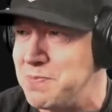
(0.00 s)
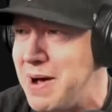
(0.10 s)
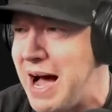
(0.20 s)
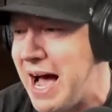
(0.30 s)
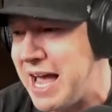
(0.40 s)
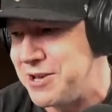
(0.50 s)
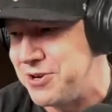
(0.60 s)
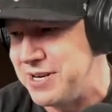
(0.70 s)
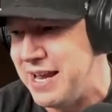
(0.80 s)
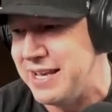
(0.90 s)
My
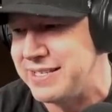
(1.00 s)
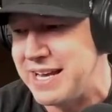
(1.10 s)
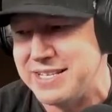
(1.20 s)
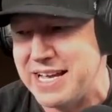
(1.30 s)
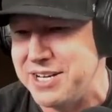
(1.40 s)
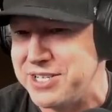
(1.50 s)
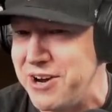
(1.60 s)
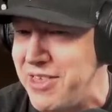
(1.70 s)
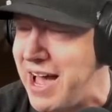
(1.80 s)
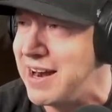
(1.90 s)
goodness, I just had to
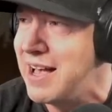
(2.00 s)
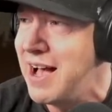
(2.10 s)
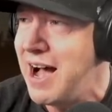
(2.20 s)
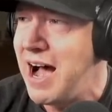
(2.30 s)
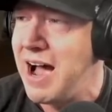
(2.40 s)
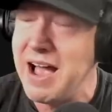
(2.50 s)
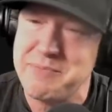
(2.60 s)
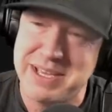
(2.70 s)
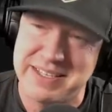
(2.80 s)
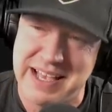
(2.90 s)
share that. I,
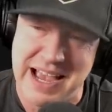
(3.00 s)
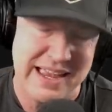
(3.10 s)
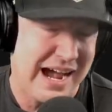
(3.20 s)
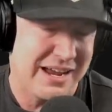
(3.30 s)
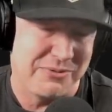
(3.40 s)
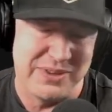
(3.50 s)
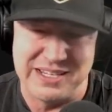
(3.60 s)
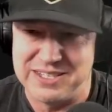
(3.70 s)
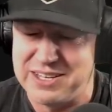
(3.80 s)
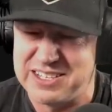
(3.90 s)
because I, I can
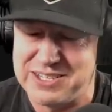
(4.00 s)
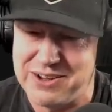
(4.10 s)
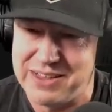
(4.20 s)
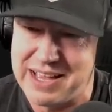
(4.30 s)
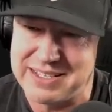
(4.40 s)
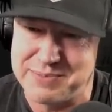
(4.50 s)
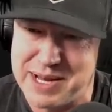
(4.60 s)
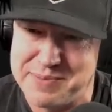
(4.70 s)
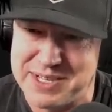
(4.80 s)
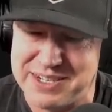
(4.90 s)
relate to that too. Like
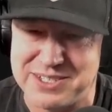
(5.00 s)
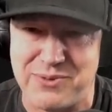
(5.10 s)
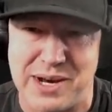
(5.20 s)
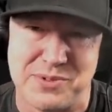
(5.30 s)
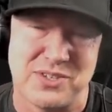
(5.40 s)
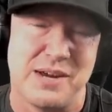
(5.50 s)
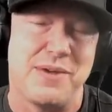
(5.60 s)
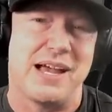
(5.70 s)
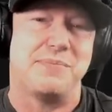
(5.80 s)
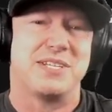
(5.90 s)
sometimes on when I'm
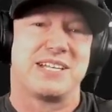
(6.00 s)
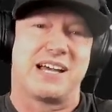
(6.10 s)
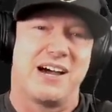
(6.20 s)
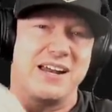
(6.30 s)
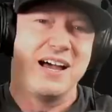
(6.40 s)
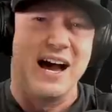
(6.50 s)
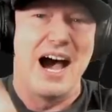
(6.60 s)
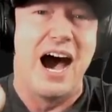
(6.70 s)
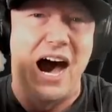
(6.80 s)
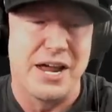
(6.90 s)
streaming, I'm just like on
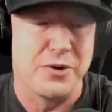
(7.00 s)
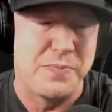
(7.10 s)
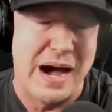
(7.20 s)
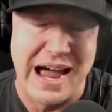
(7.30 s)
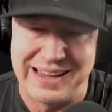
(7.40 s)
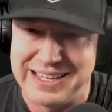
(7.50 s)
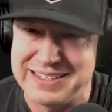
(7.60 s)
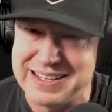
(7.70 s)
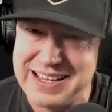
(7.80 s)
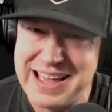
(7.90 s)

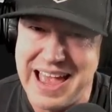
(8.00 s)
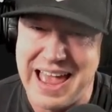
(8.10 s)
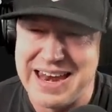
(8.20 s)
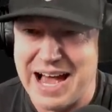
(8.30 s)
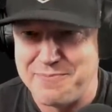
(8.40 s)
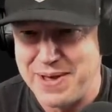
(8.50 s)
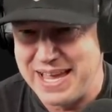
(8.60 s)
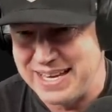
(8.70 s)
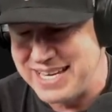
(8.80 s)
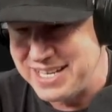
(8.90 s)
autopilot and not
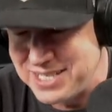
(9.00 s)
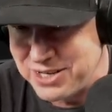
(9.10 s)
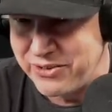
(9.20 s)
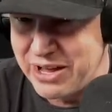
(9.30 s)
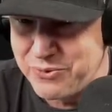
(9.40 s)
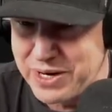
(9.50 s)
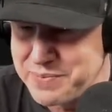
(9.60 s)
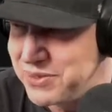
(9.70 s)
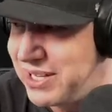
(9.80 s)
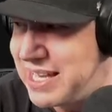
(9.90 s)
paying attention to like what
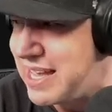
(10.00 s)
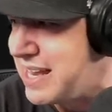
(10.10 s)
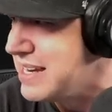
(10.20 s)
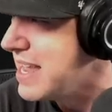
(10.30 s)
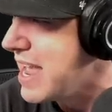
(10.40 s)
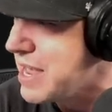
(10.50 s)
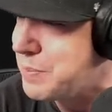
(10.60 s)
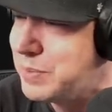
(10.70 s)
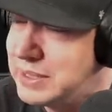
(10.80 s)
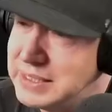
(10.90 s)
I'm clicking in game.